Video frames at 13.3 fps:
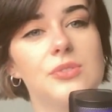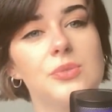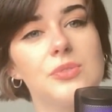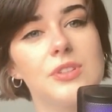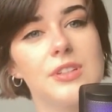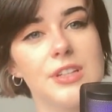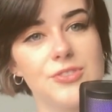
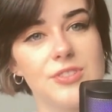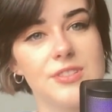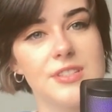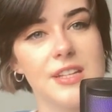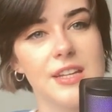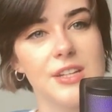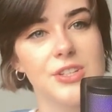to natural
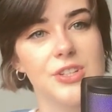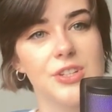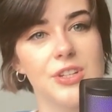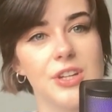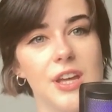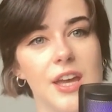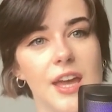
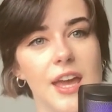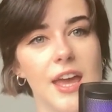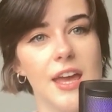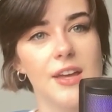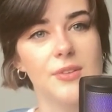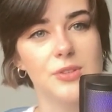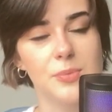selection,
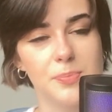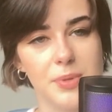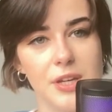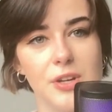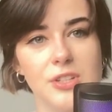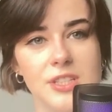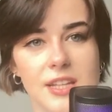the
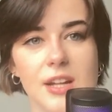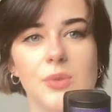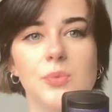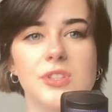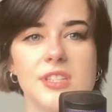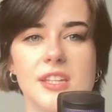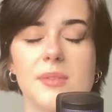peacock's tail
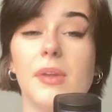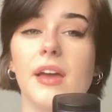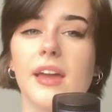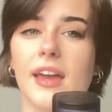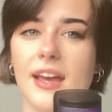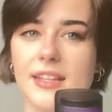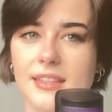would seem
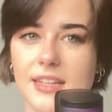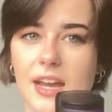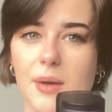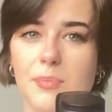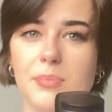like a handicap